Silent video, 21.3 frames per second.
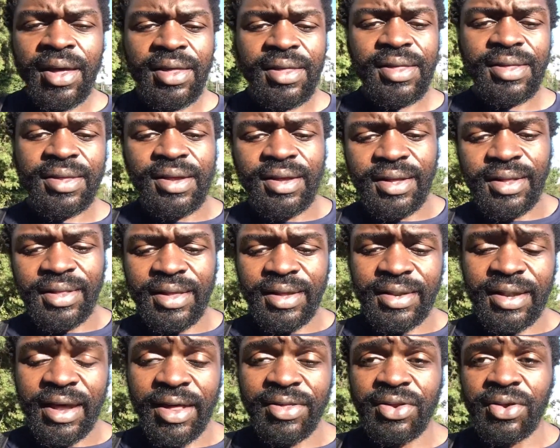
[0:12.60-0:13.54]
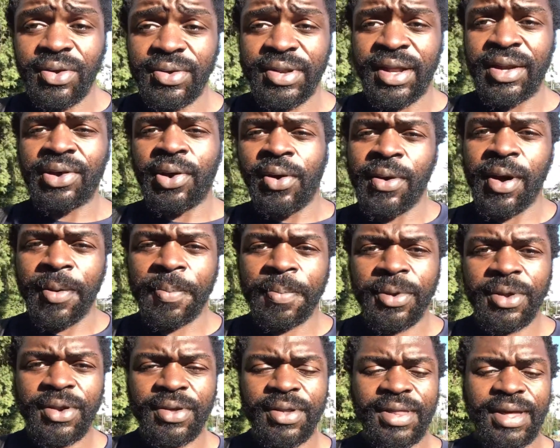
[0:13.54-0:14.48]
still the death toll didn't go
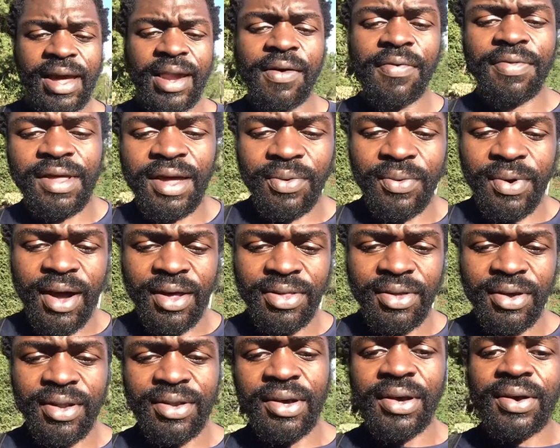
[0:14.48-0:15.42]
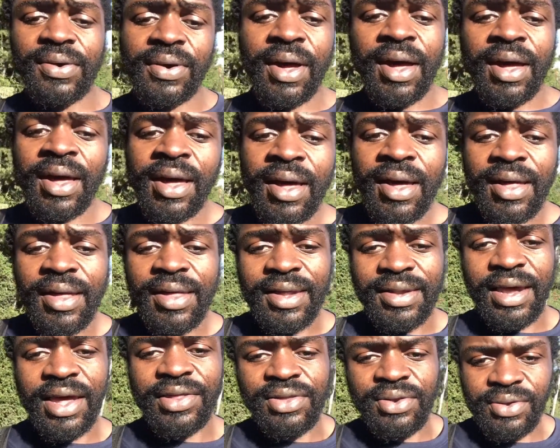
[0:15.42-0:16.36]
up. You know, this kind of thing where I thought, oh, the
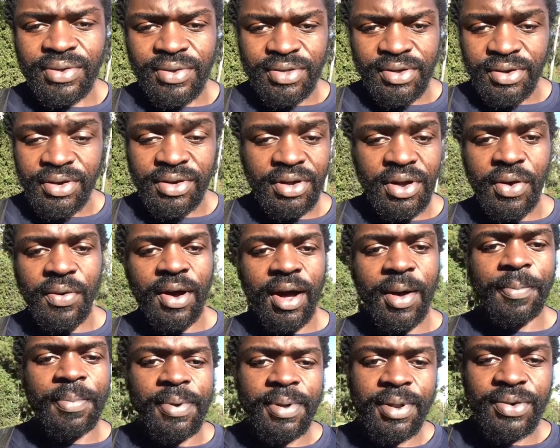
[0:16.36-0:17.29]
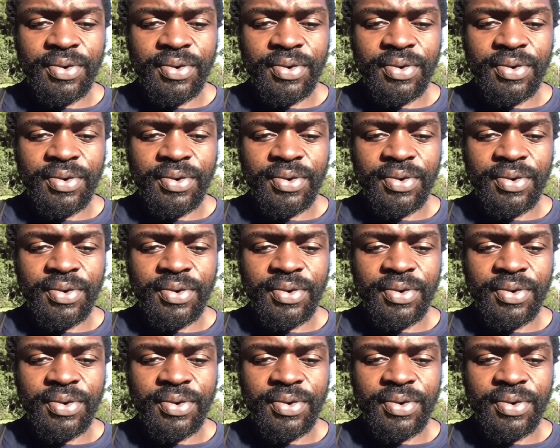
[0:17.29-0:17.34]
death toll was going to go up.